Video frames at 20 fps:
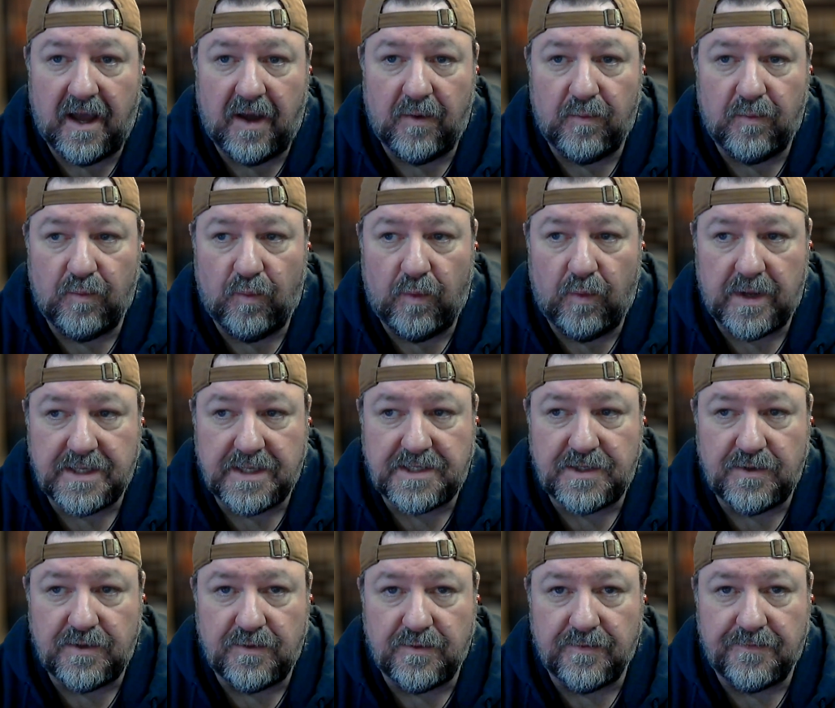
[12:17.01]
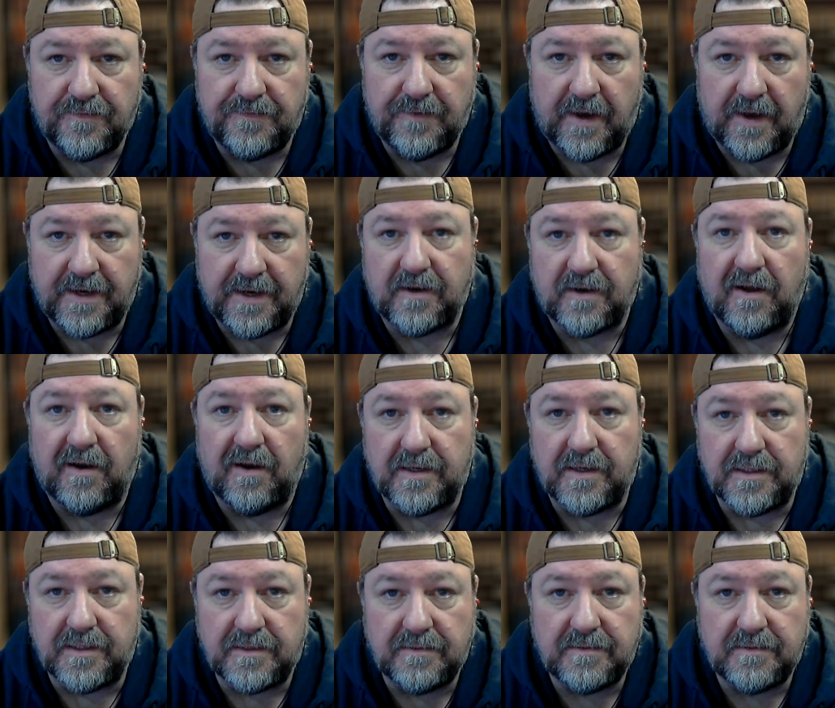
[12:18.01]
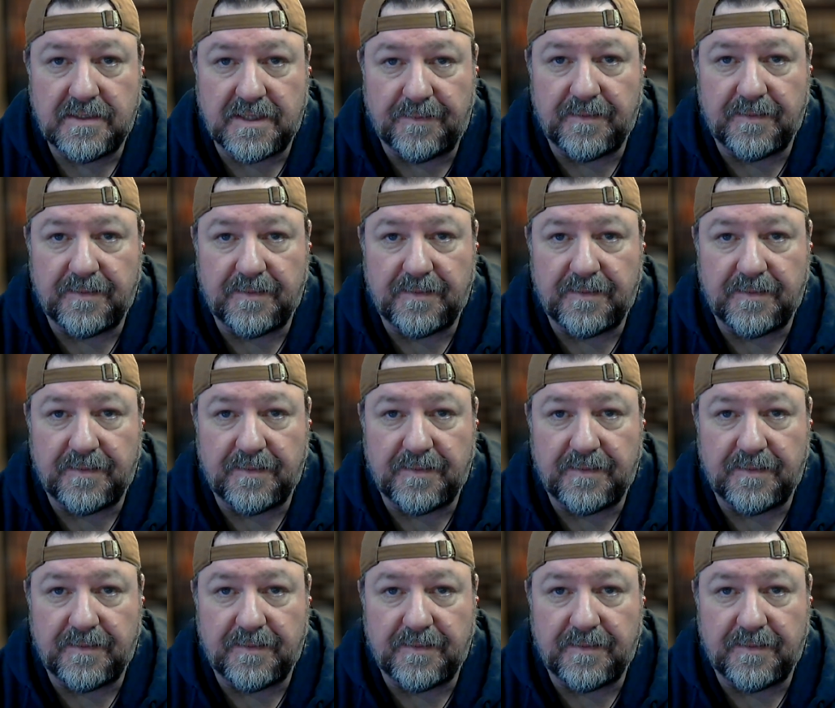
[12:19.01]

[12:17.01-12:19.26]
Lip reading: once you've undergone some